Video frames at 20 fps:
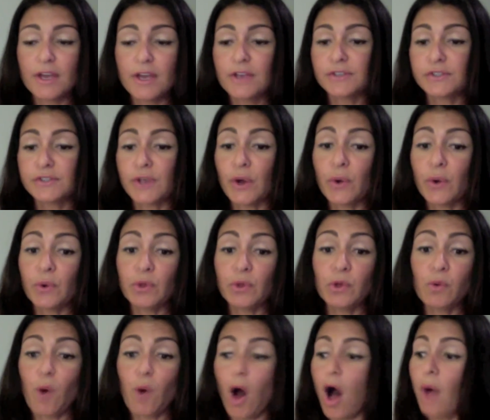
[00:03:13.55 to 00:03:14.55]
So
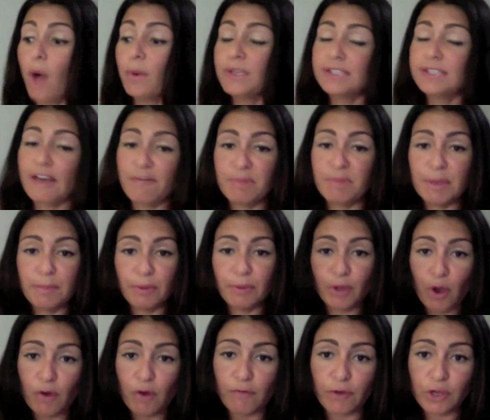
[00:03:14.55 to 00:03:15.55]
you always have people
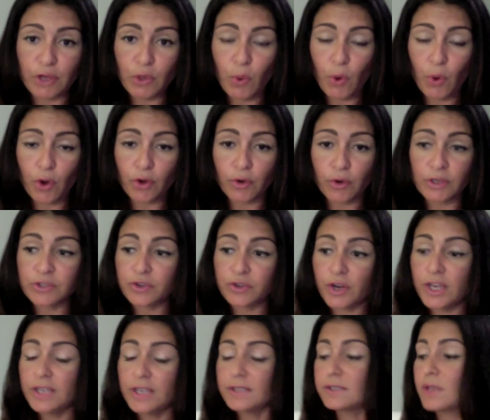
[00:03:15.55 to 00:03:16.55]
over you ordering
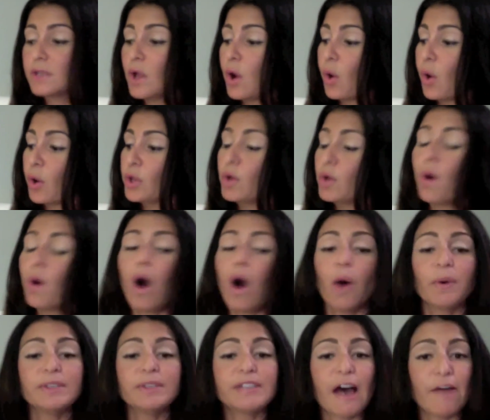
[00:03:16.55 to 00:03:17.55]
drinks, or you
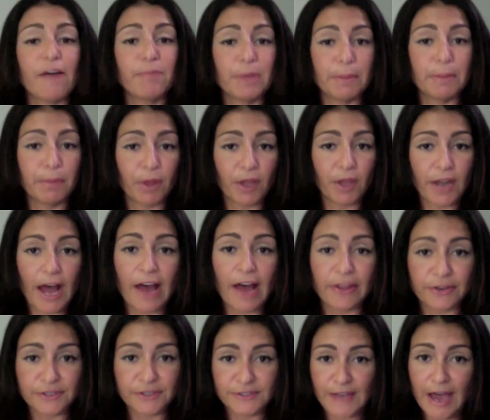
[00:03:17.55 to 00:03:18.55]
always have people on
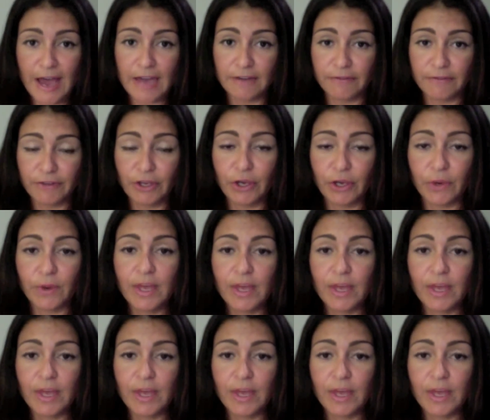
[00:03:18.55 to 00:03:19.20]
either side of you.